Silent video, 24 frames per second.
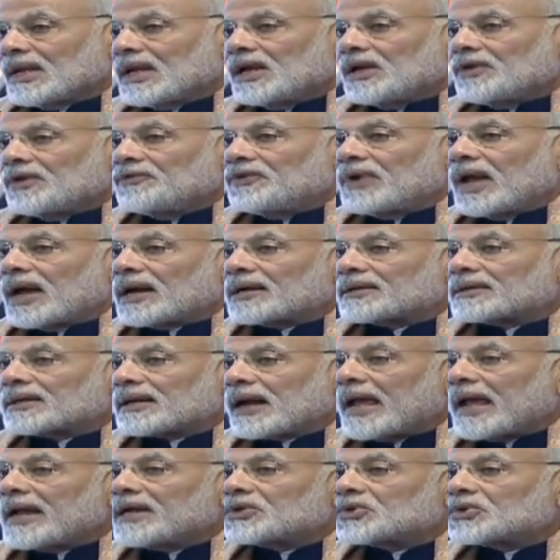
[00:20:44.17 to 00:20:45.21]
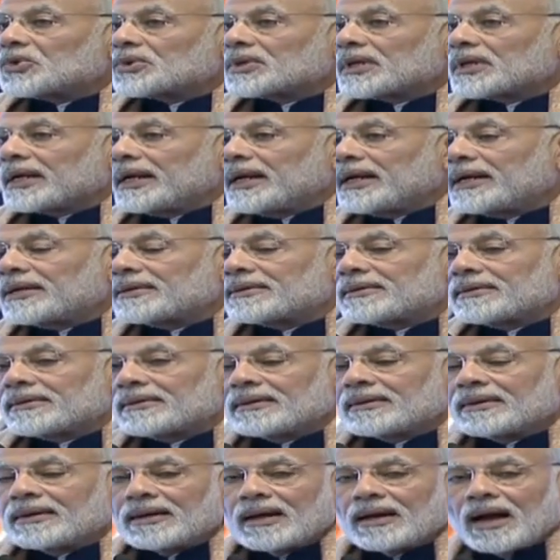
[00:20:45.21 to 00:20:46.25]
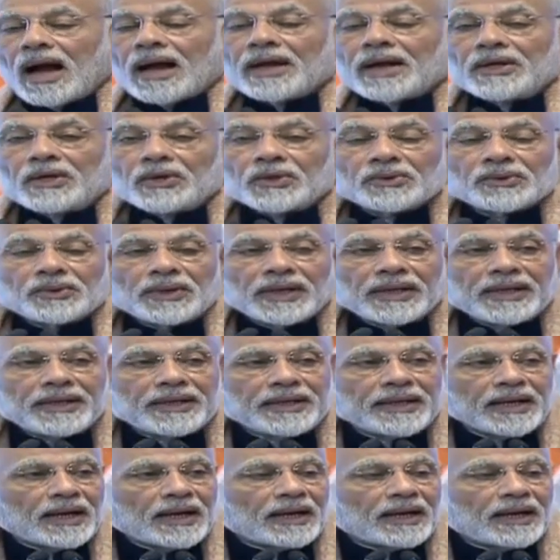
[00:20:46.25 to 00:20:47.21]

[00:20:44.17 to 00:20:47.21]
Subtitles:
we are trying to create a new India.